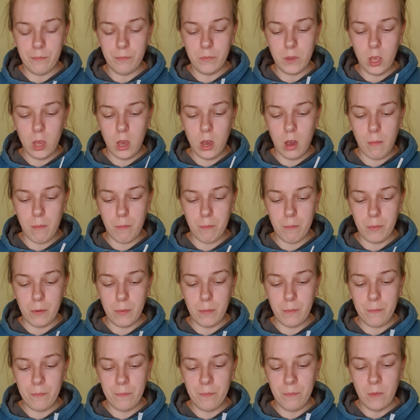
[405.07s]
cup,
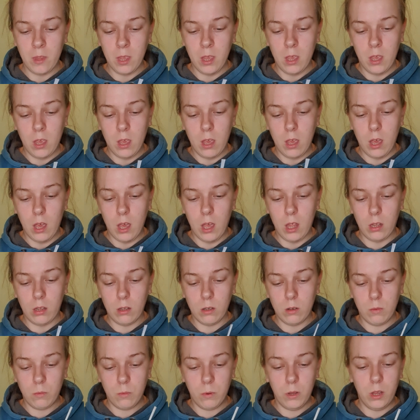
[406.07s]
and
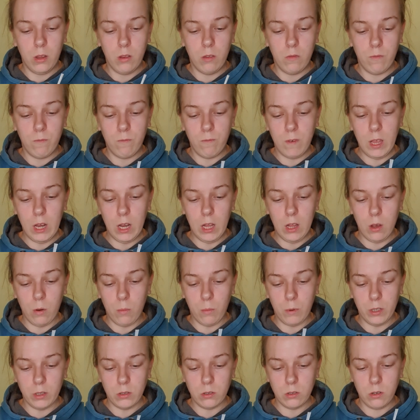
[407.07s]
we really don't
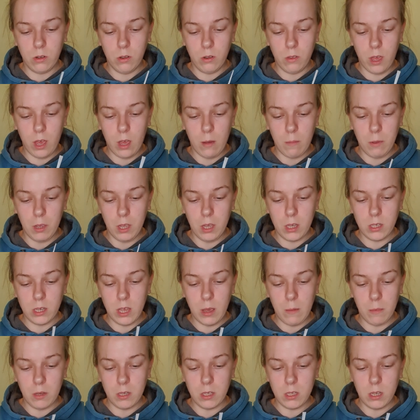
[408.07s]
want to do that because
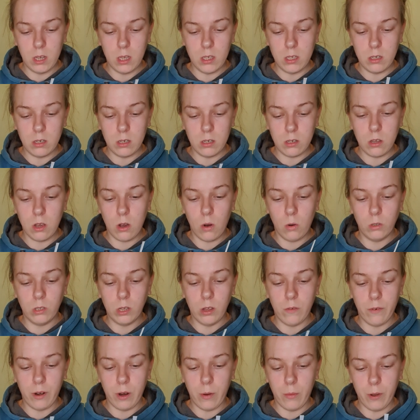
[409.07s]
that means there's just gold
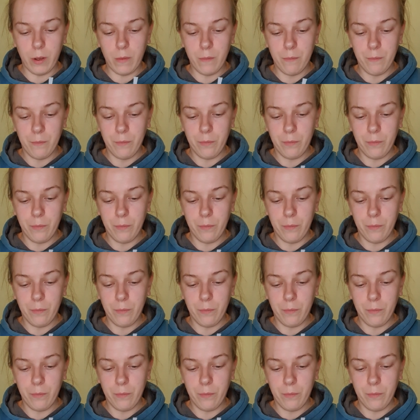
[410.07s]
everywhere.